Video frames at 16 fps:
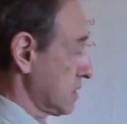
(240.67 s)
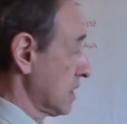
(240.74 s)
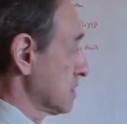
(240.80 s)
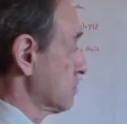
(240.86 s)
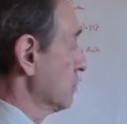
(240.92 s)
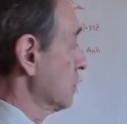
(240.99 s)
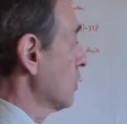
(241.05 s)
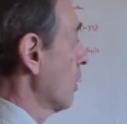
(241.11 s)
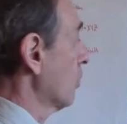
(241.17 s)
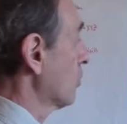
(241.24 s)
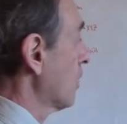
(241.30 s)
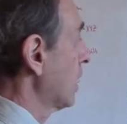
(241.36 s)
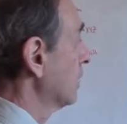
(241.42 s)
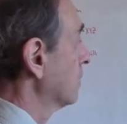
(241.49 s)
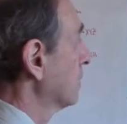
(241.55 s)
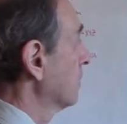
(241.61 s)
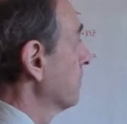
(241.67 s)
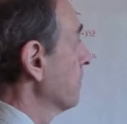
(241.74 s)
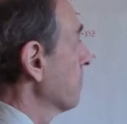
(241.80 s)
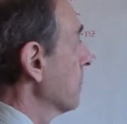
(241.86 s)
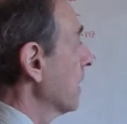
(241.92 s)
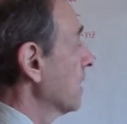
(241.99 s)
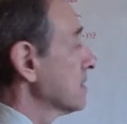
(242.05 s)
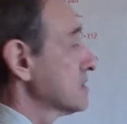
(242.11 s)
as we know, right?
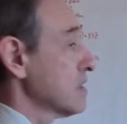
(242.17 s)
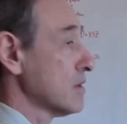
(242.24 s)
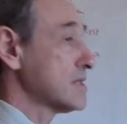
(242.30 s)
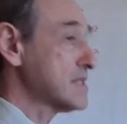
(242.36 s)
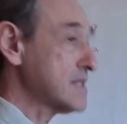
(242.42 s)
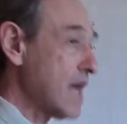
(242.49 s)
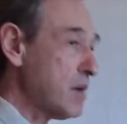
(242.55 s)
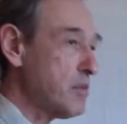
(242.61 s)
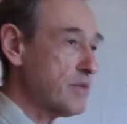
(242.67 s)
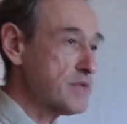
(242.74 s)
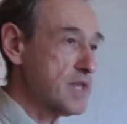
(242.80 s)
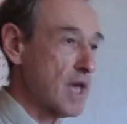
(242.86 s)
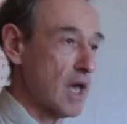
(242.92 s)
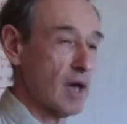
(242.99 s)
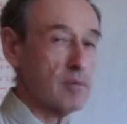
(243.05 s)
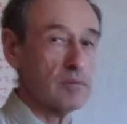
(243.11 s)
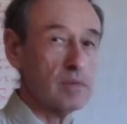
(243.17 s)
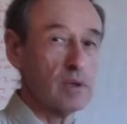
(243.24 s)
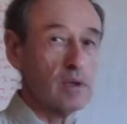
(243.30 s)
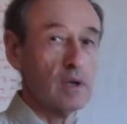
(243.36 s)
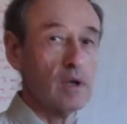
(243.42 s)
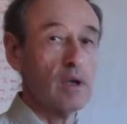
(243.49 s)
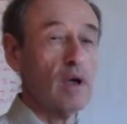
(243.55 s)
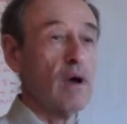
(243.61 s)
So some of them
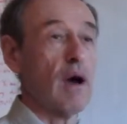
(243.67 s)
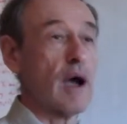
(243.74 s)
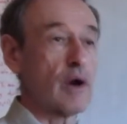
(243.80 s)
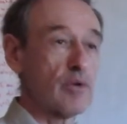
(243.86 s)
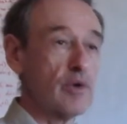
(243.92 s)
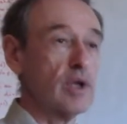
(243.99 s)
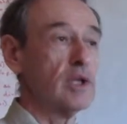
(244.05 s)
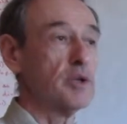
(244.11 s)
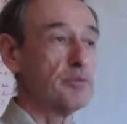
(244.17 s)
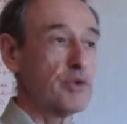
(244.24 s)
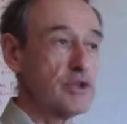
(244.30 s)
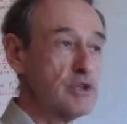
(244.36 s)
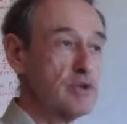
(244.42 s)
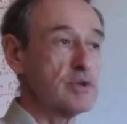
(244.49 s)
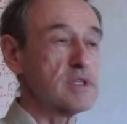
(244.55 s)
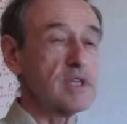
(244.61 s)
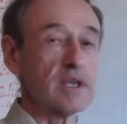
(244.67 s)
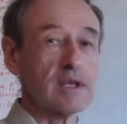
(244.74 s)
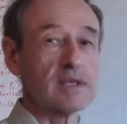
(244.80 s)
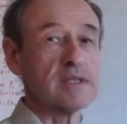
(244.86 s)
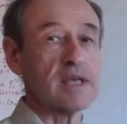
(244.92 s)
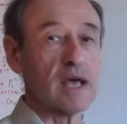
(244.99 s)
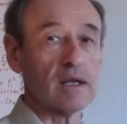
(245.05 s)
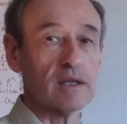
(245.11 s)
are really producing
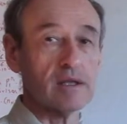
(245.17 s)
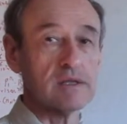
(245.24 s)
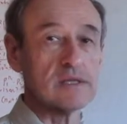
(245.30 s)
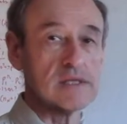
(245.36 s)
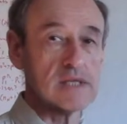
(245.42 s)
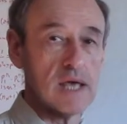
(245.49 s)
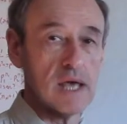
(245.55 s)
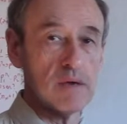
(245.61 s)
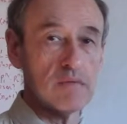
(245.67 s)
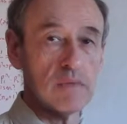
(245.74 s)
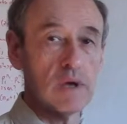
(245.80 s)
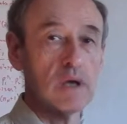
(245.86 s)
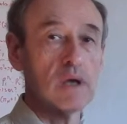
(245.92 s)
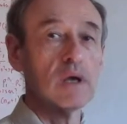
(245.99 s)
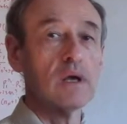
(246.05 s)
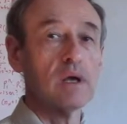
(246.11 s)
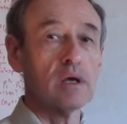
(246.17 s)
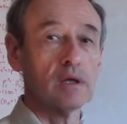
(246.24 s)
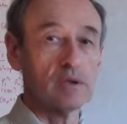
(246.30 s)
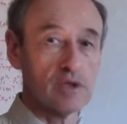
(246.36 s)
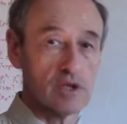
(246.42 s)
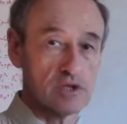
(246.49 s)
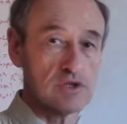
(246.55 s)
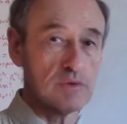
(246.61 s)
exactly the same
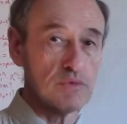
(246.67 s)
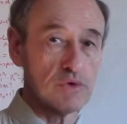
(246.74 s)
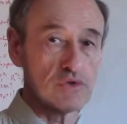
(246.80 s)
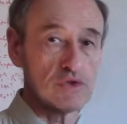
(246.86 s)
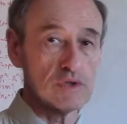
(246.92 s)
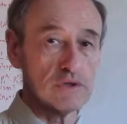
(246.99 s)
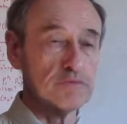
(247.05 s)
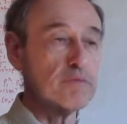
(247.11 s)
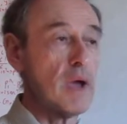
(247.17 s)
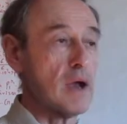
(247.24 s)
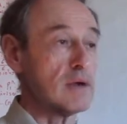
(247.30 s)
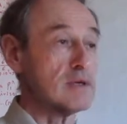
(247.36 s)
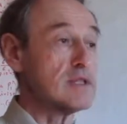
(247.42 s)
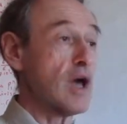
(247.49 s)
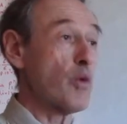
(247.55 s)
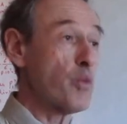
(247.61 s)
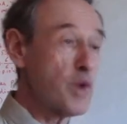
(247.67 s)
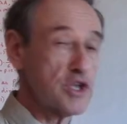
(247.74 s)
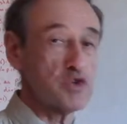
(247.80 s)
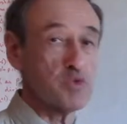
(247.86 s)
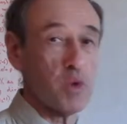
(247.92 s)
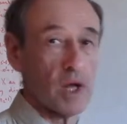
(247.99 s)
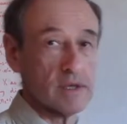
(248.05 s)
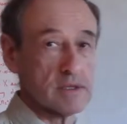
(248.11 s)
distribution of pairs. Now,
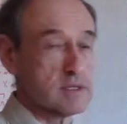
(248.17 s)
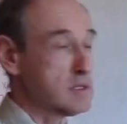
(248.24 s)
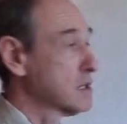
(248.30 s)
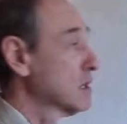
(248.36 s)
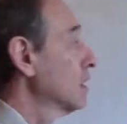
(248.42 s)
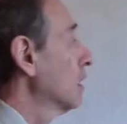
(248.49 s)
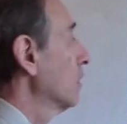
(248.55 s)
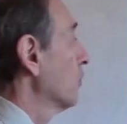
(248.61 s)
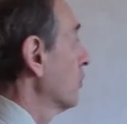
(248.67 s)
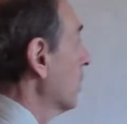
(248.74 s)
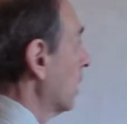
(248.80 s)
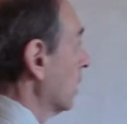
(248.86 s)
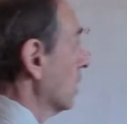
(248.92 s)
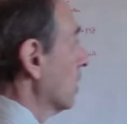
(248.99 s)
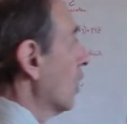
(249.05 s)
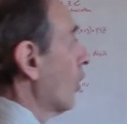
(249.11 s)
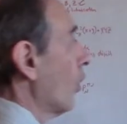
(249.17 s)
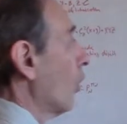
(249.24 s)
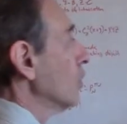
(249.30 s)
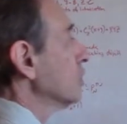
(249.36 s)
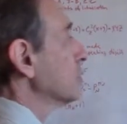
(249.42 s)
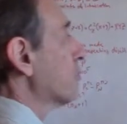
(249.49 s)
which ones? Well, all the